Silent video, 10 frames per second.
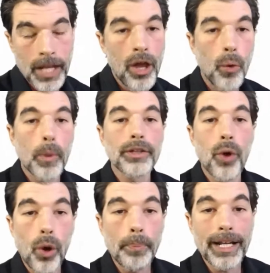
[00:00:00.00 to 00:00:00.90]
When you
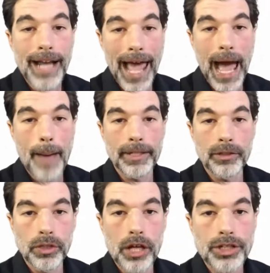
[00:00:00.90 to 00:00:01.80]
open an app and you
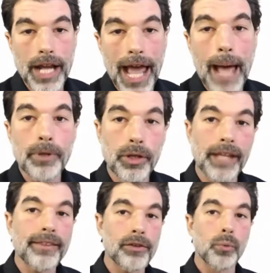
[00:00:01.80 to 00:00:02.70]
launch an app, you get
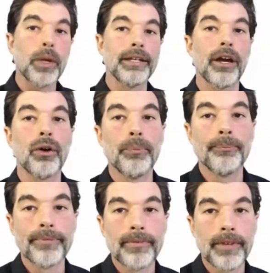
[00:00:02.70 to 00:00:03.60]
this window.
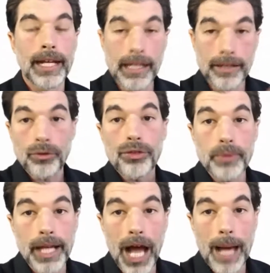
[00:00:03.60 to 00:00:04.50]
And it gives you
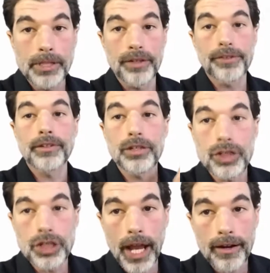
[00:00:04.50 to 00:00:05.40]
3 options: to
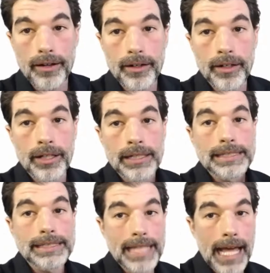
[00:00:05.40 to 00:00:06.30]
share,
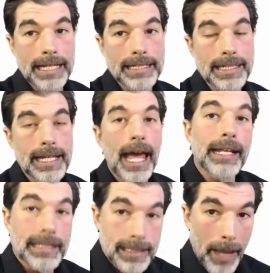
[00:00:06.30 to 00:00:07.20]
send, and
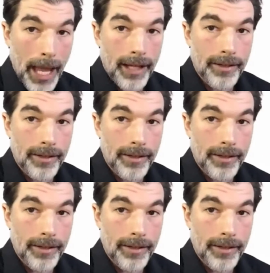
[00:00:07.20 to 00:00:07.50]
expand.